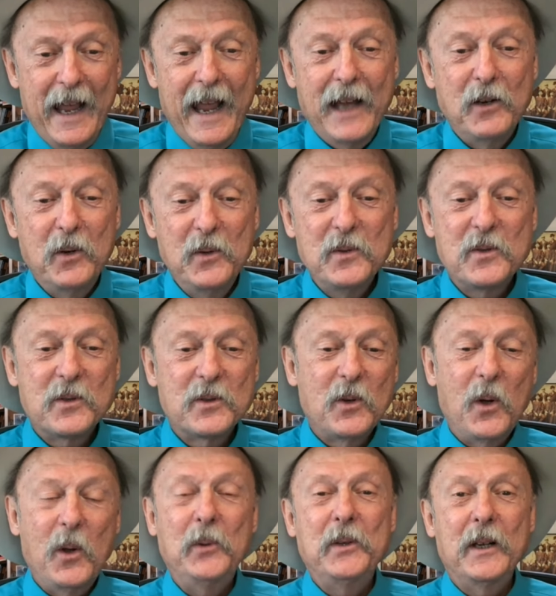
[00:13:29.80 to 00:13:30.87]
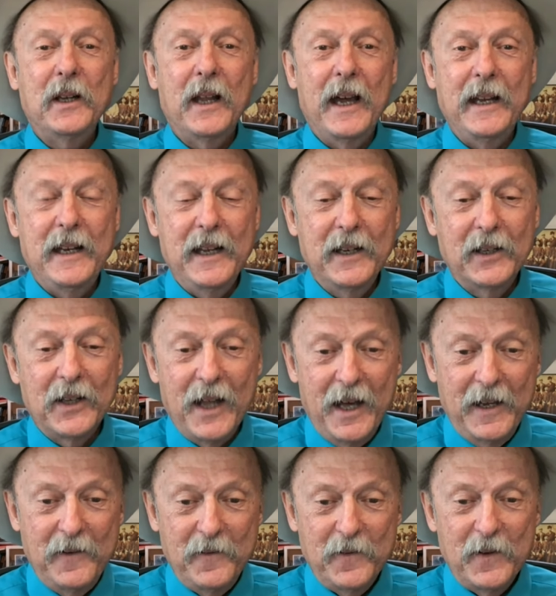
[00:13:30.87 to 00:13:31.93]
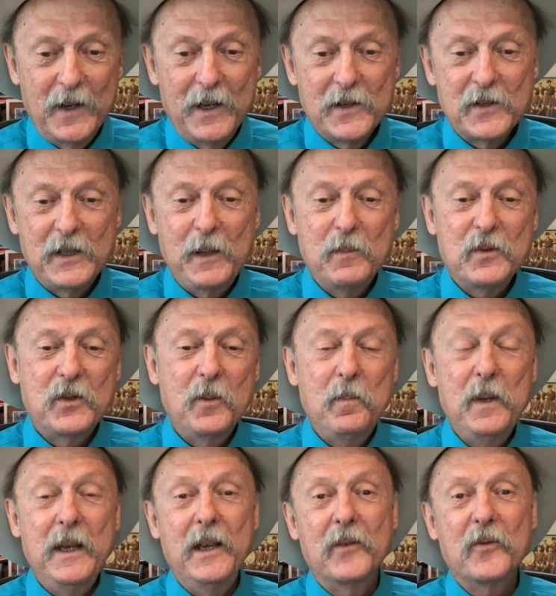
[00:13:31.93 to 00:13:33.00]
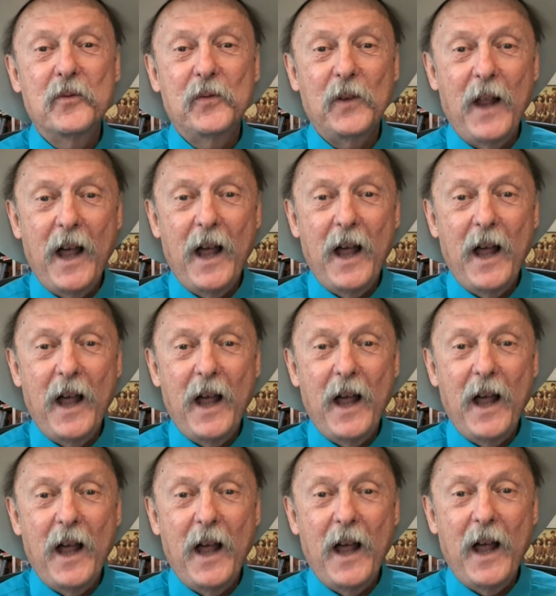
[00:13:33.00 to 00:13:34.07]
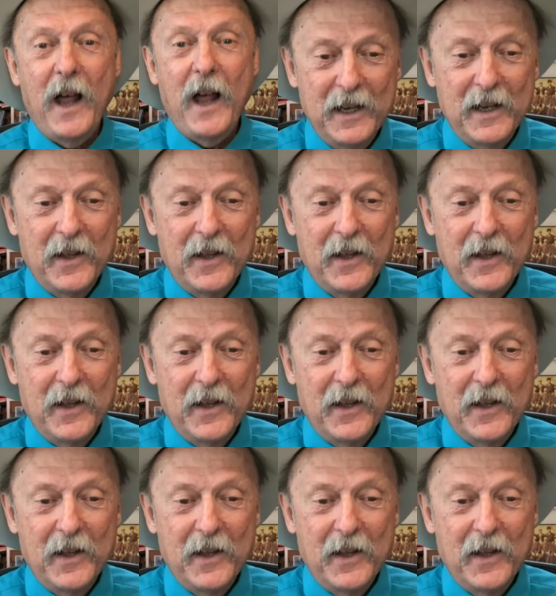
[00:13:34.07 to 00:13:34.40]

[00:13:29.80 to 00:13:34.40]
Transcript: and whose sole delight in life seems to be in fly-specking